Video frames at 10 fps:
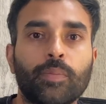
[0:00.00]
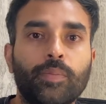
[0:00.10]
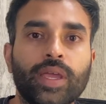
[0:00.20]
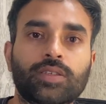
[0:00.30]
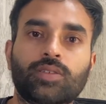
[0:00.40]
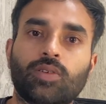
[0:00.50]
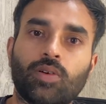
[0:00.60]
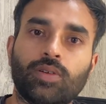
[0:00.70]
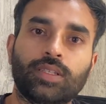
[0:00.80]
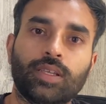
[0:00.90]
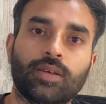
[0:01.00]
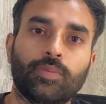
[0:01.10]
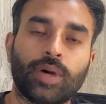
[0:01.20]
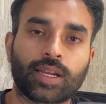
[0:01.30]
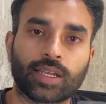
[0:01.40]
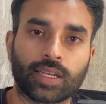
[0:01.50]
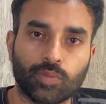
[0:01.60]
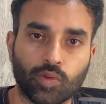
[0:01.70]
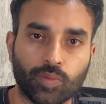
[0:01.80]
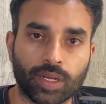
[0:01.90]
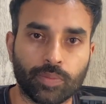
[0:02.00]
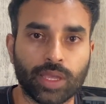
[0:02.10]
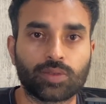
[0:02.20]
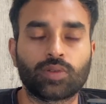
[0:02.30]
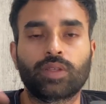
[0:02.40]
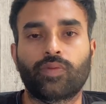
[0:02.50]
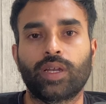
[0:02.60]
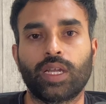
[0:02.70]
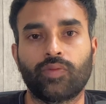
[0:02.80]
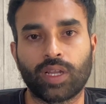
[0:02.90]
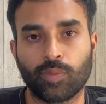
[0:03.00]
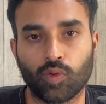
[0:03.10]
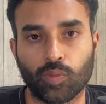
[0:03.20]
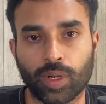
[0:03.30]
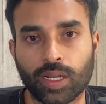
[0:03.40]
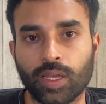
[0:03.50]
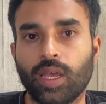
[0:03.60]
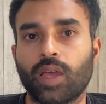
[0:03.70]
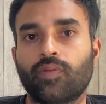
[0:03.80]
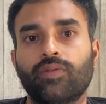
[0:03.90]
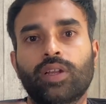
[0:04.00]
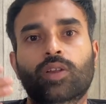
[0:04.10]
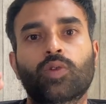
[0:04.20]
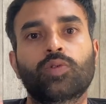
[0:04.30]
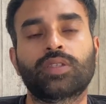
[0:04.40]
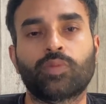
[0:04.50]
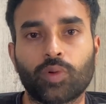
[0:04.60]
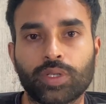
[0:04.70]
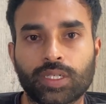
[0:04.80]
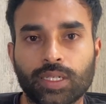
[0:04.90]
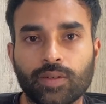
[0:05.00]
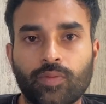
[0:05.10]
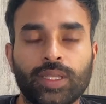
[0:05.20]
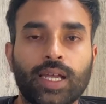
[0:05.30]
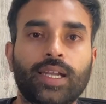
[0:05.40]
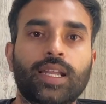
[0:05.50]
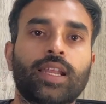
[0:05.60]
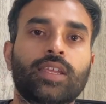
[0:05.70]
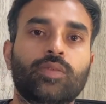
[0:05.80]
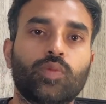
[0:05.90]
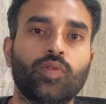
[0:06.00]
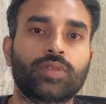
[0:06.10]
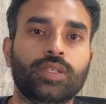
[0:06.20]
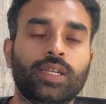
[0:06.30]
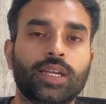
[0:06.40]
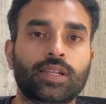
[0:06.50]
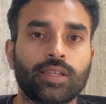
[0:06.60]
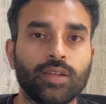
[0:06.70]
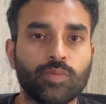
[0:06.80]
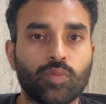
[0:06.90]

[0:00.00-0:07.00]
based on the market movement, based on the FINNIFTY movement, we will close the position when the underlying moves greater than